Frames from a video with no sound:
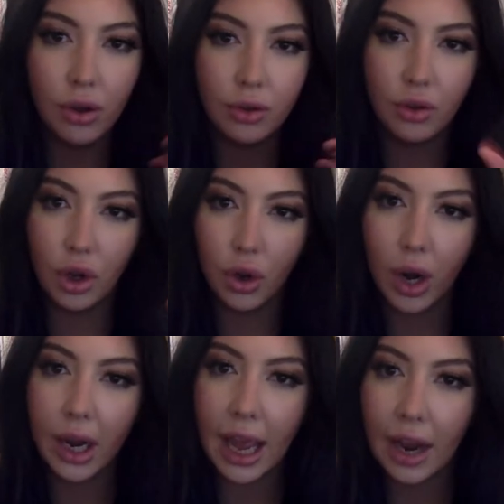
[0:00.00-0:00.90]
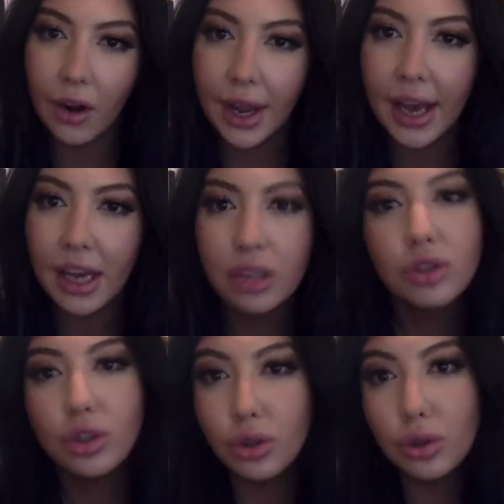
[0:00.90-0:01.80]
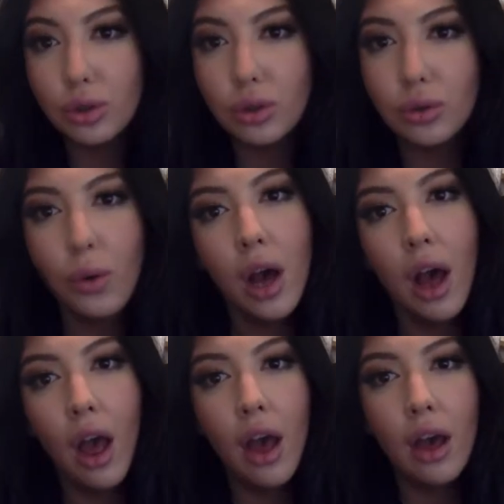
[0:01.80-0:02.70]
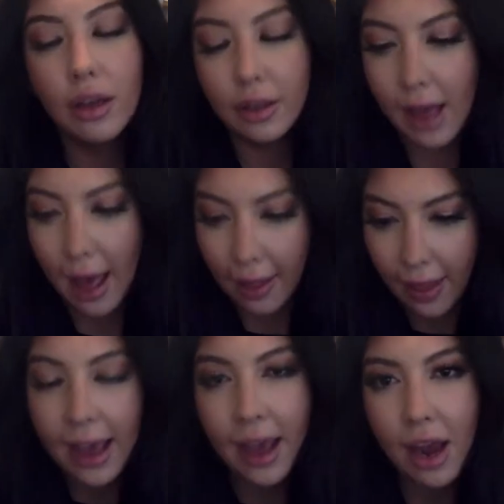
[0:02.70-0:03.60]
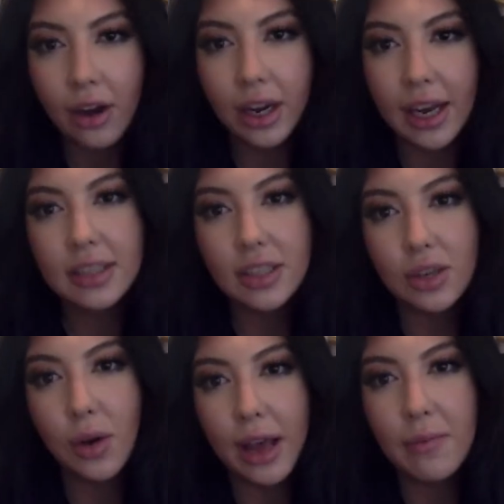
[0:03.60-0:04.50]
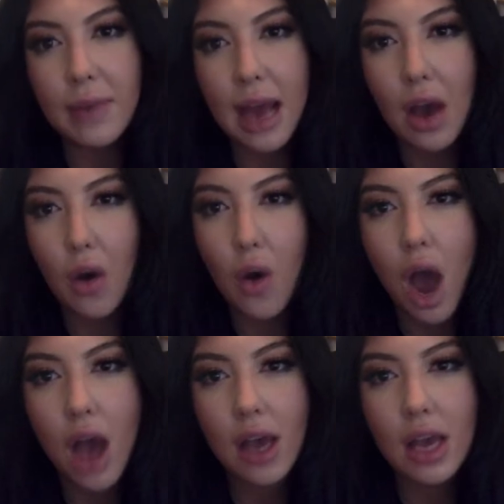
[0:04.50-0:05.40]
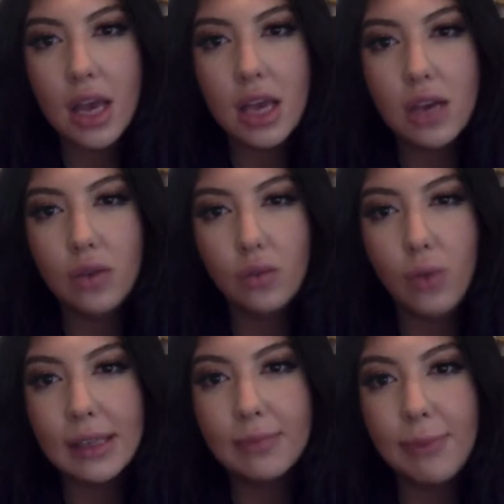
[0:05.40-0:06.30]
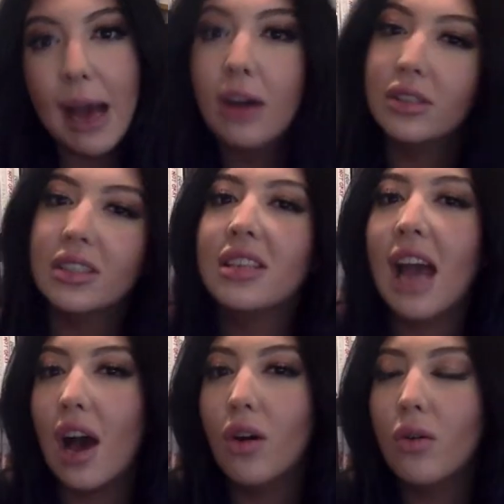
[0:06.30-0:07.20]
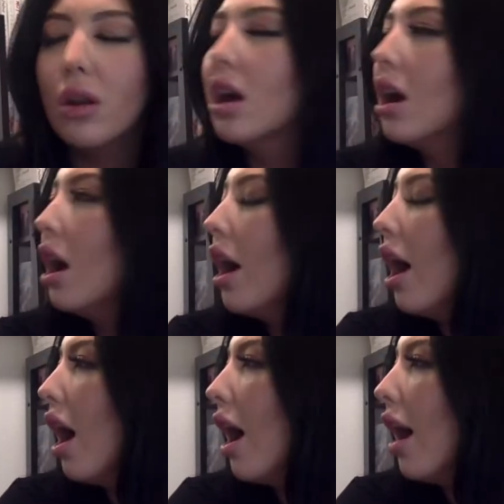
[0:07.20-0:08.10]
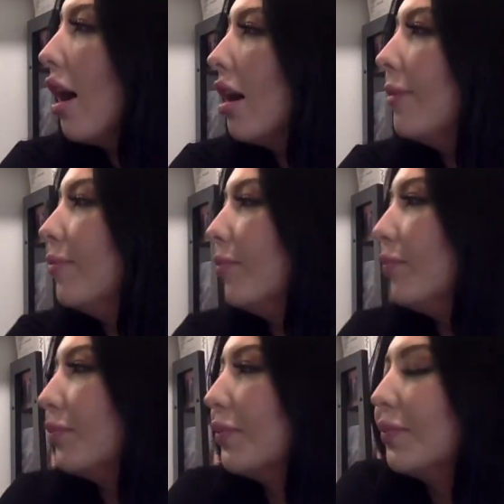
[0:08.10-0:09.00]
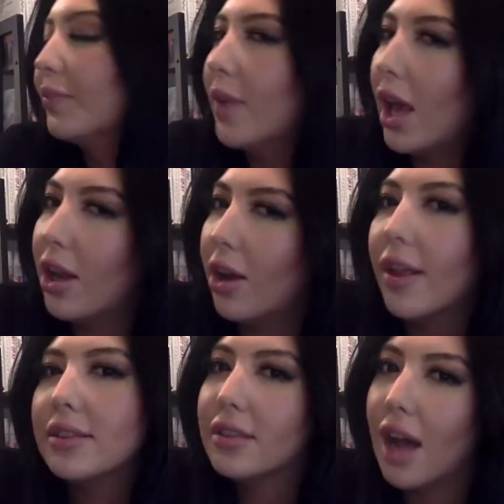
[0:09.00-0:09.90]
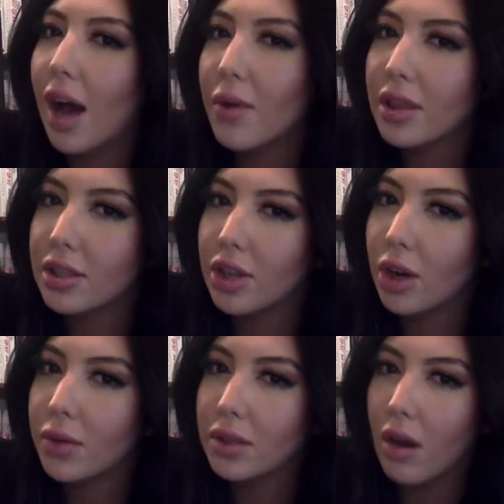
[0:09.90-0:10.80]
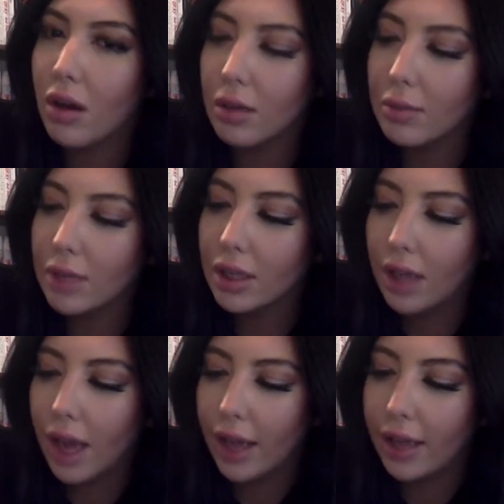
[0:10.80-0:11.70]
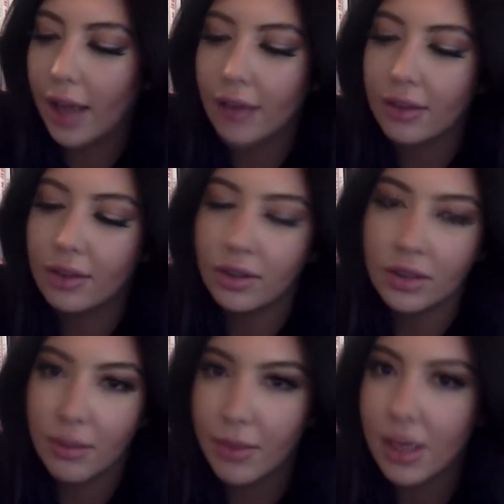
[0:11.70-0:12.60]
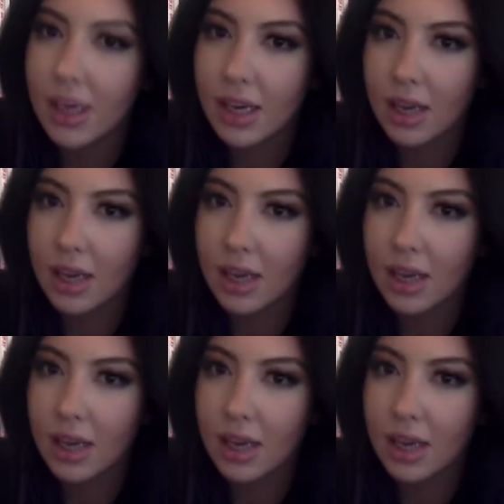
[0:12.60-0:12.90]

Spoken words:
New York area to LA area, so I am now westbound and down. I know that's not what the show was called, but I had to do something.